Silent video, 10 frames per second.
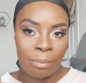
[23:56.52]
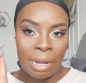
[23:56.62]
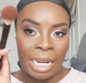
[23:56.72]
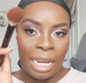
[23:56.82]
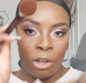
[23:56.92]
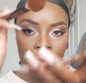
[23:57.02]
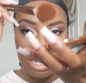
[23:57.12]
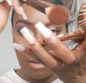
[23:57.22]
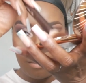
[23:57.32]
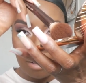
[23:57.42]
Pat it a little
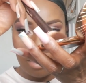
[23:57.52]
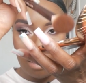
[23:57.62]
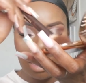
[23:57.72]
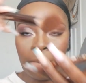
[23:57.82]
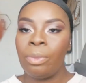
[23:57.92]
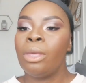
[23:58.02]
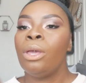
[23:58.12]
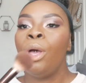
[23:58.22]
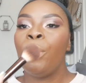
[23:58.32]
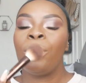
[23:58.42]
bit, bum, bum, bum.
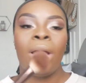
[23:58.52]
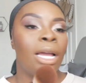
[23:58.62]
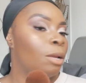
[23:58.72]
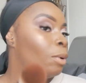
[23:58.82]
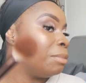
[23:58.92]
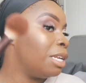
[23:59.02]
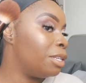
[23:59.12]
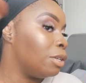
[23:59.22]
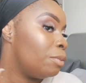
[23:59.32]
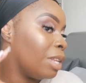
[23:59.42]
And then what I'm gonna
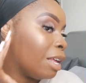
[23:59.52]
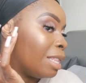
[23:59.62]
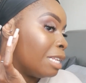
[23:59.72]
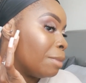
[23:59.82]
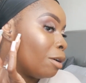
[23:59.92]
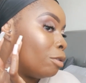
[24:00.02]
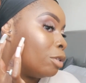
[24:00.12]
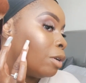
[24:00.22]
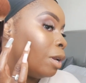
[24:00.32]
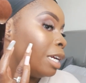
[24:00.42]
do is, now there's my
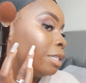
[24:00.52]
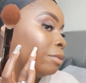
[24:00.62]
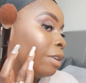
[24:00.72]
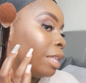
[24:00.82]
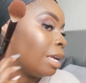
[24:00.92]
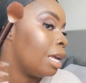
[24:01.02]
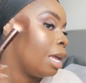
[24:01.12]
contour line right there.